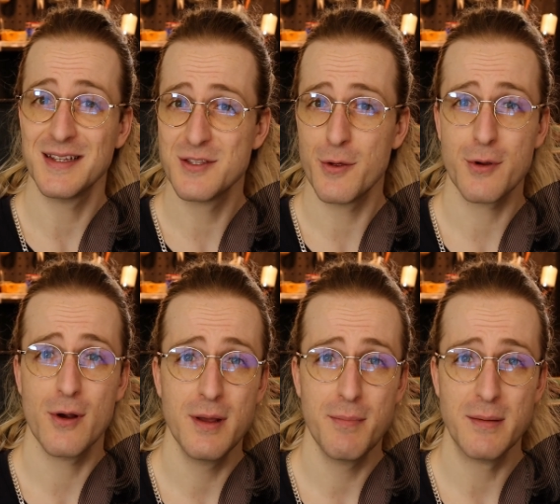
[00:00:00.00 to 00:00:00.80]
let's not throw
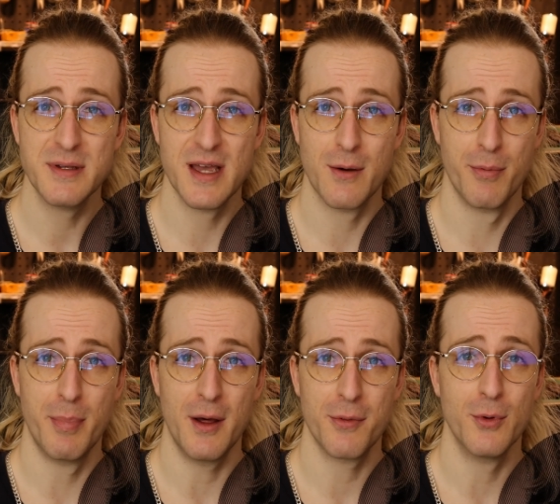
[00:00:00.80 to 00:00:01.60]
any babies out with
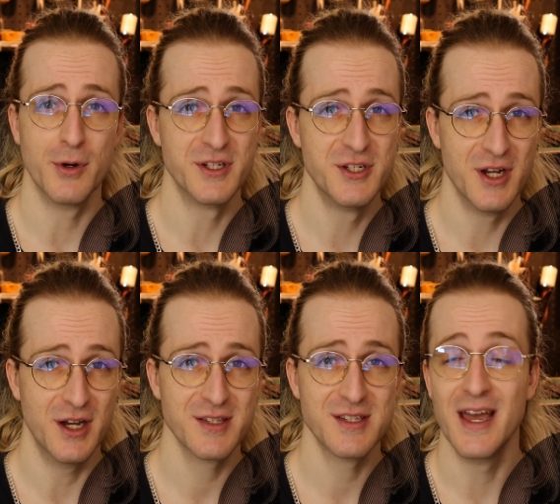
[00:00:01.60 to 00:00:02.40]
bathwater just